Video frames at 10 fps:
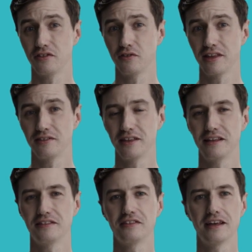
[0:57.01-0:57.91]
you get
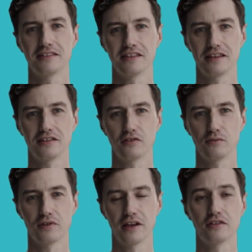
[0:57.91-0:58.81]
the insights needed to
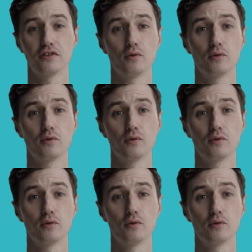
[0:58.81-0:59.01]
bridge